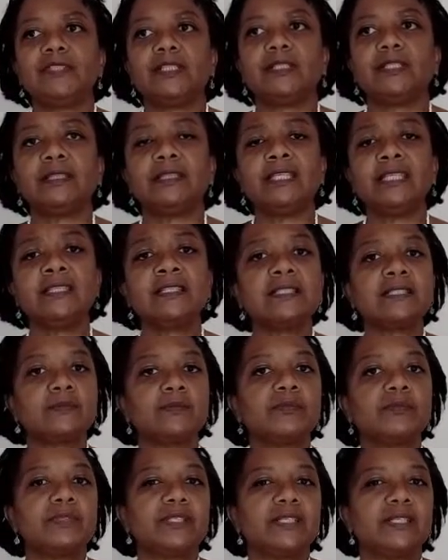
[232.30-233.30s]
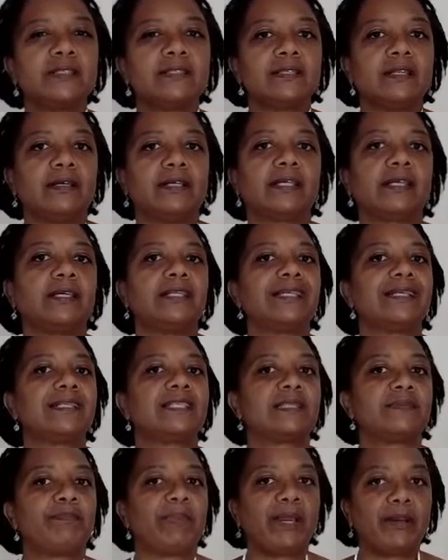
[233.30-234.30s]
this is like an
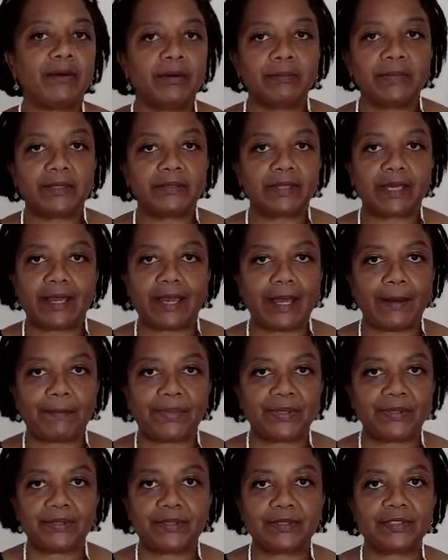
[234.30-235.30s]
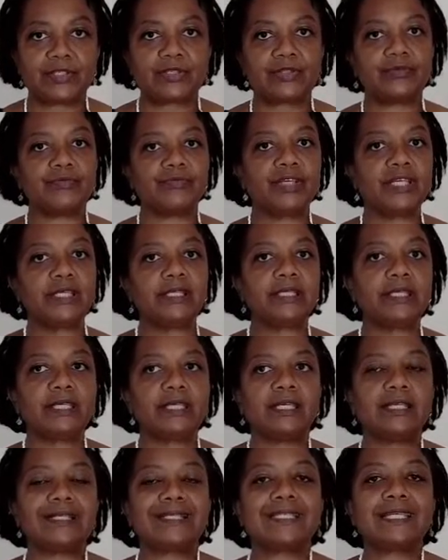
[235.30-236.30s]
experiment that happened to
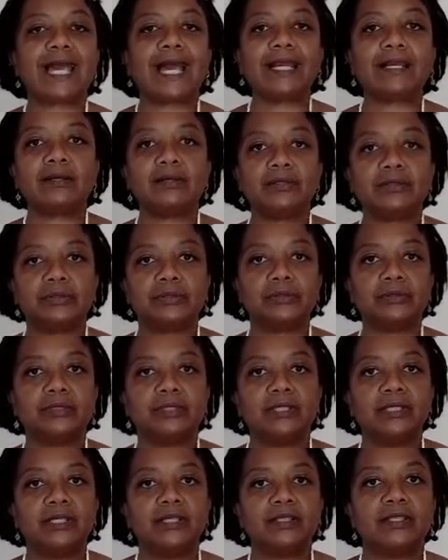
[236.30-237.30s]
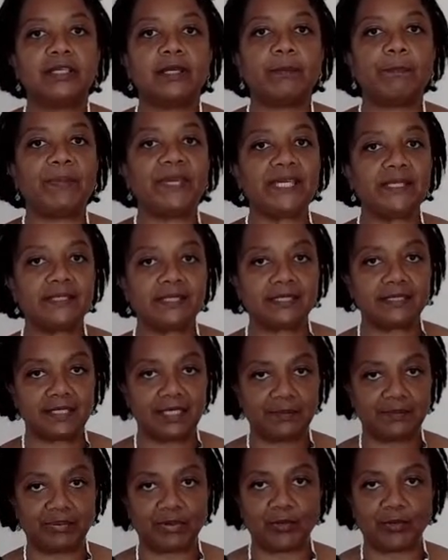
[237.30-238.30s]
really tackle the obesity
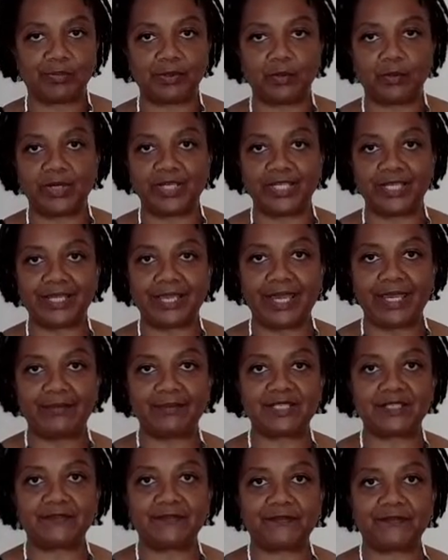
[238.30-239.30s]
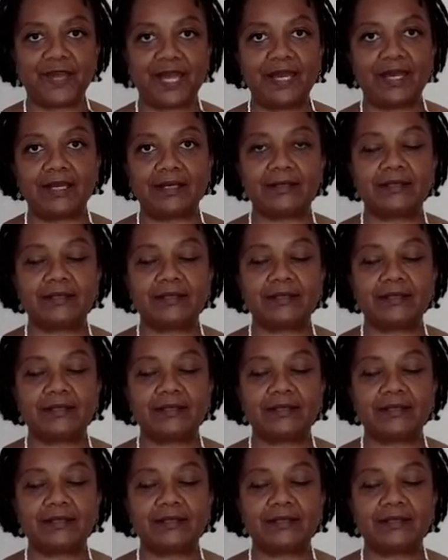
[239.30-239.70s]
problem when it came to fat.